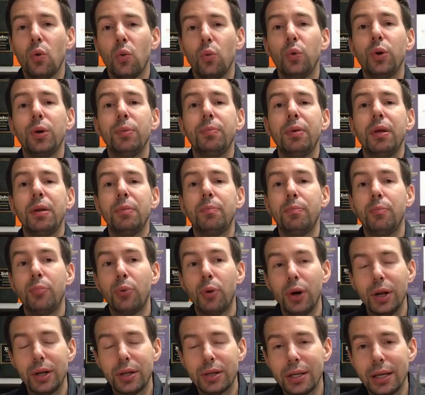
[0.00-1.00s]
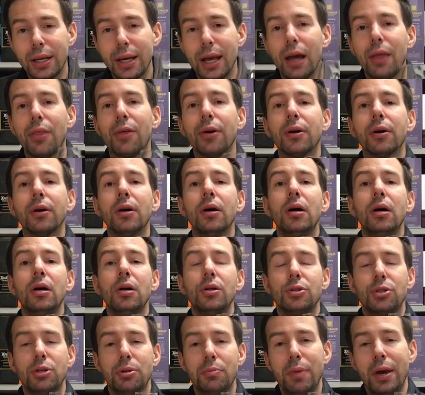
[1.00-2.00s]
would be put together
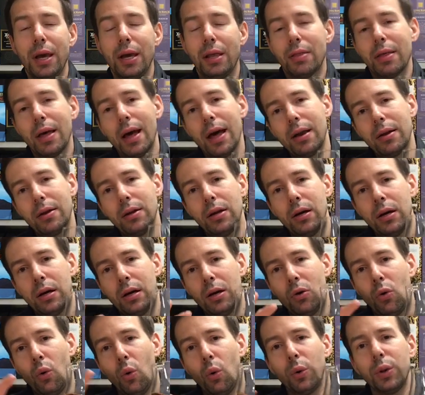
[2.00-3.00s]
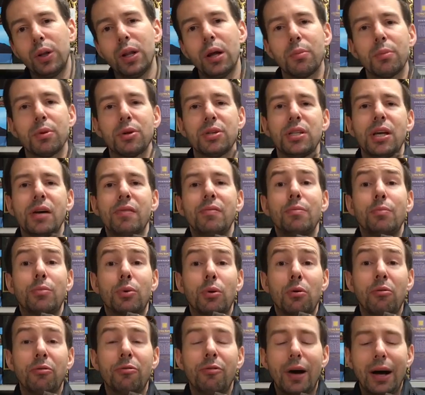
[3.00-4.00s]
to make that old number 7
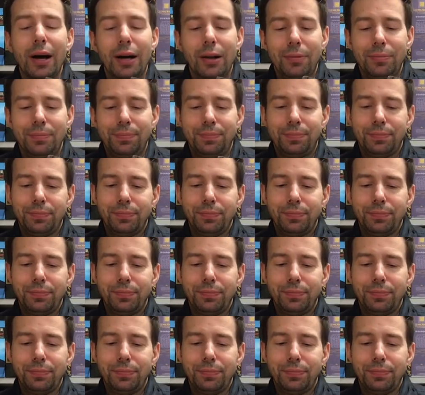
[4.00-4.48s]
profile.